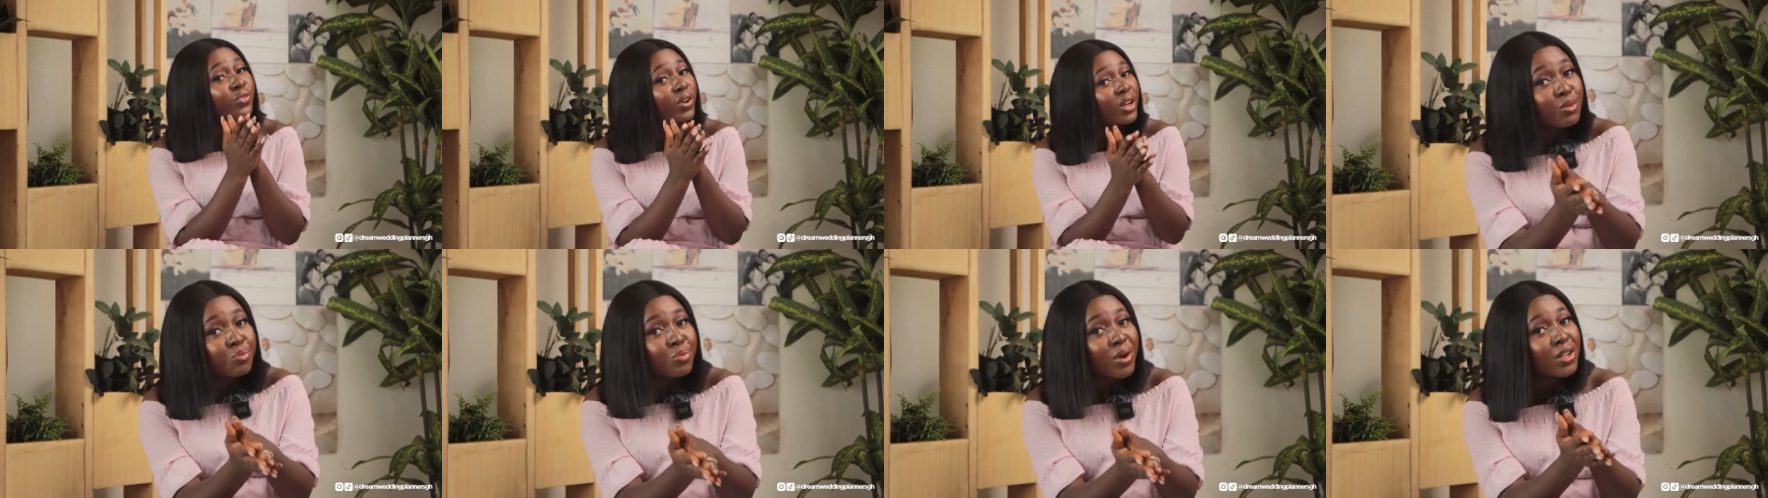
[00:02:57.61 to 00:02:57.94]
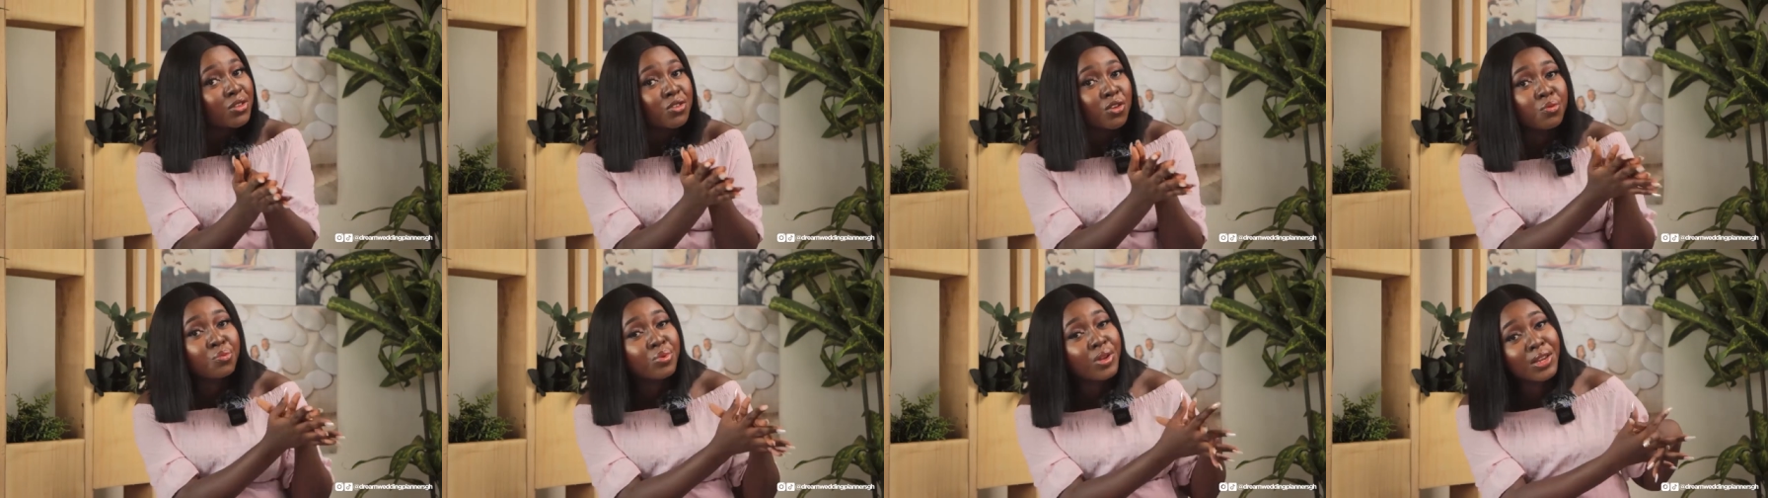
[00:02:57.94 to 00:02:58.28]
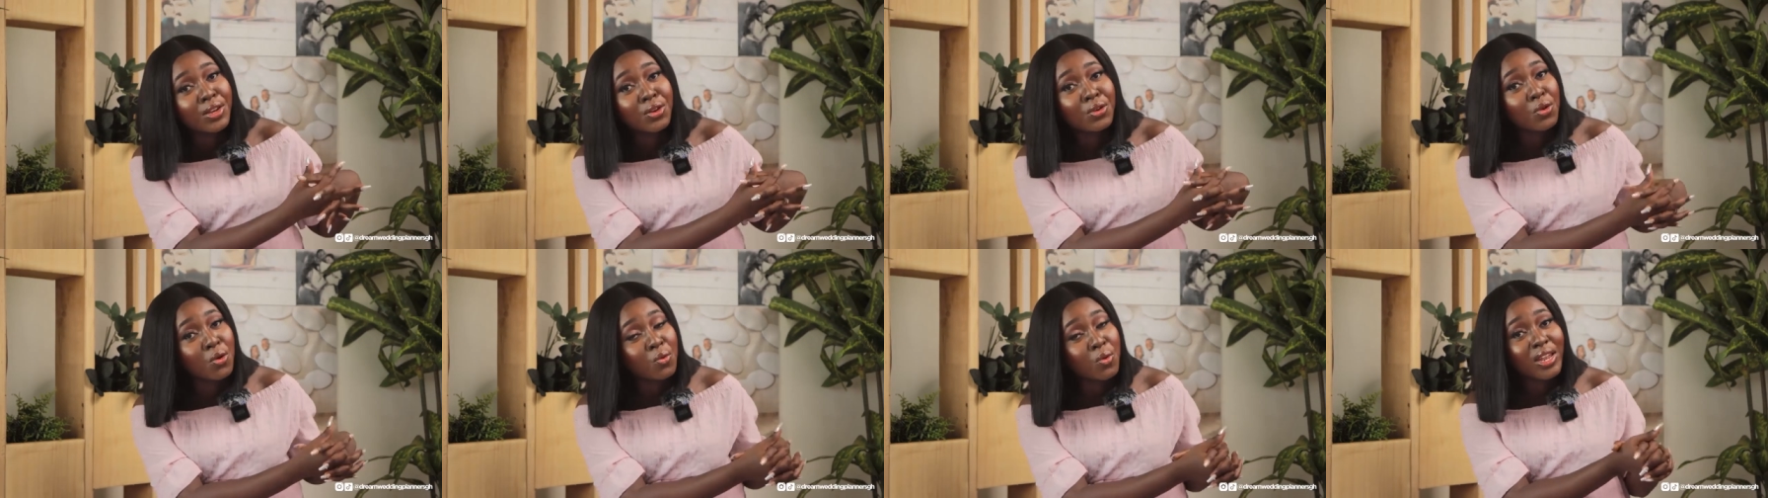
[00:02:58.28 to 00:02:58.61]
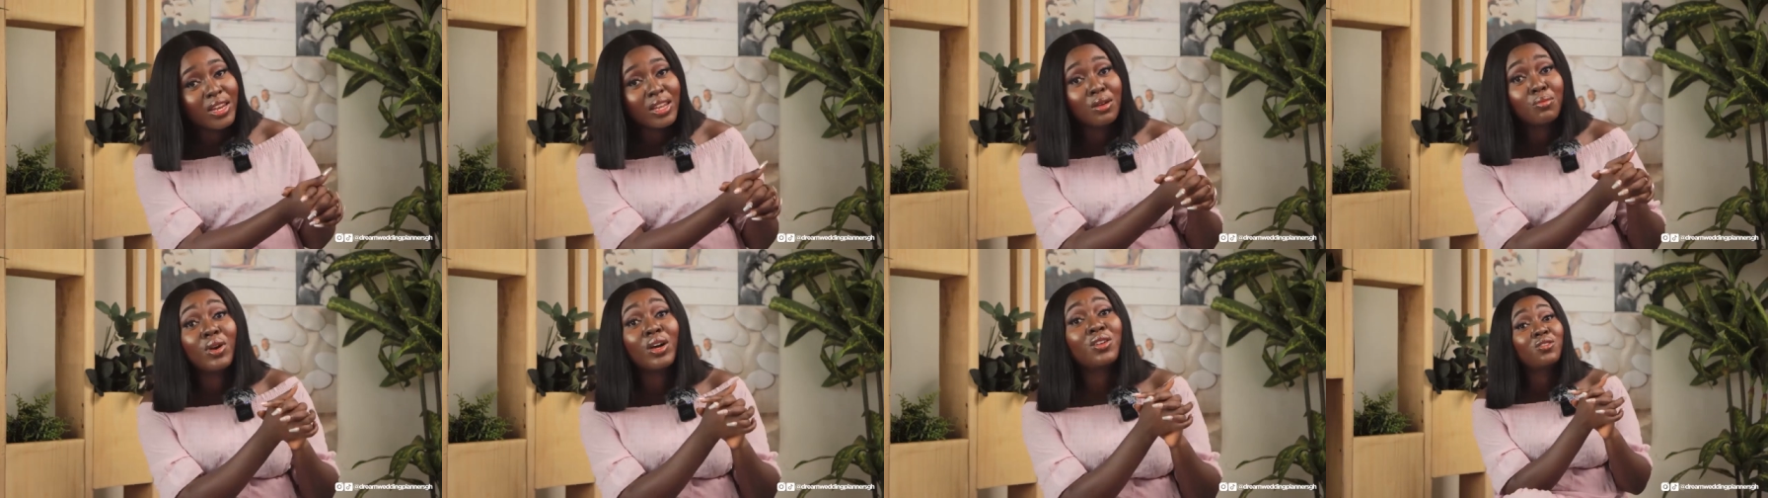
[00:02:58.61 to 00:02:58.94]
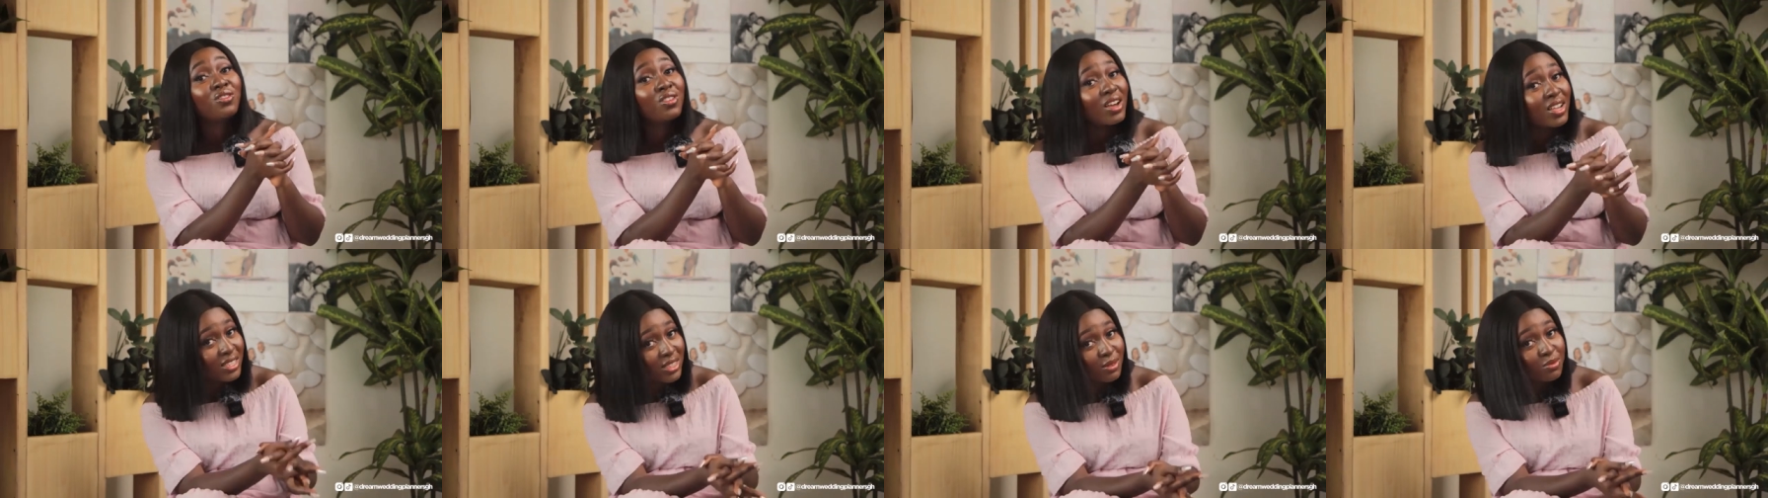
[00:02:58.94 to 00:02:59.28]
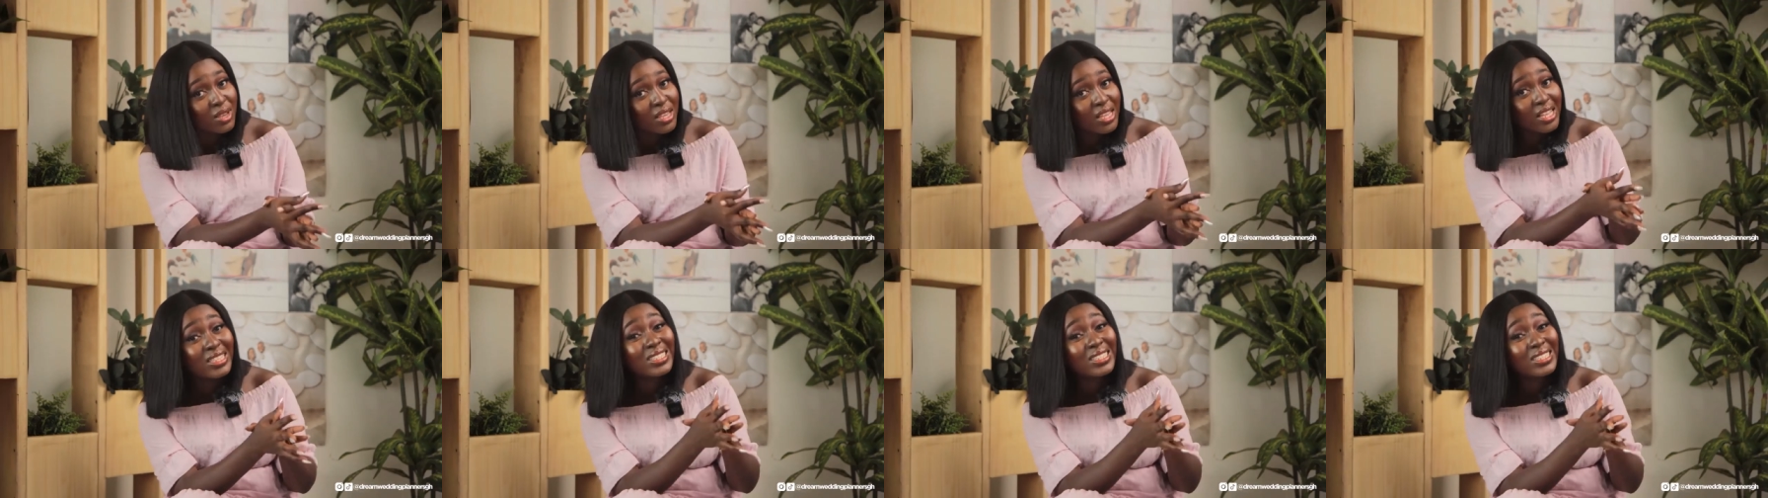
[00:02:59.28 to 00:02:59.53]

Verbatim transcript: fun part of planning your wedding, but trust me,